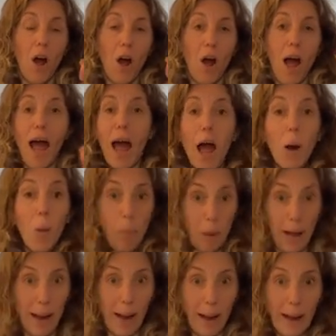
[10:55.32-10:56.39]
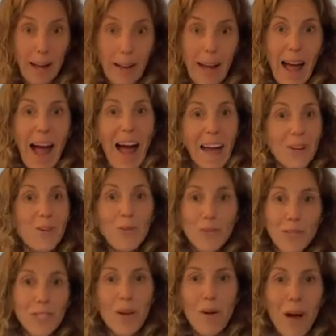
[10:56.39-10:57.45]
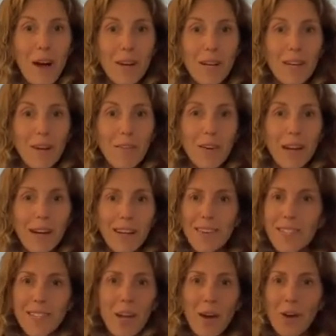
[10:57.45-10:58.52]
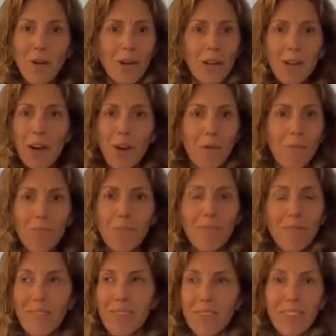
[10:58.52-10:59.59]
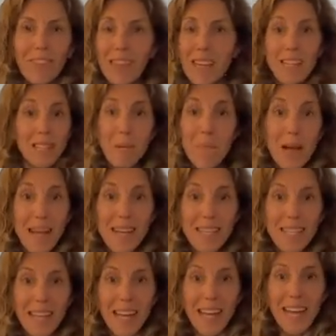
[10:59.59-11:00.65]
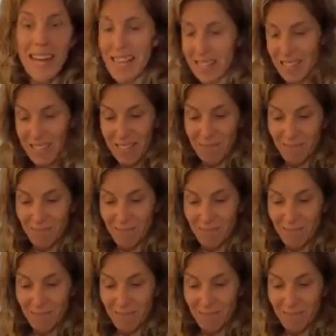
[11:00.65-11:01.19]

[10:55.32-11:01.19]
helping and also earn a living. So, you know, it's amazing. It's the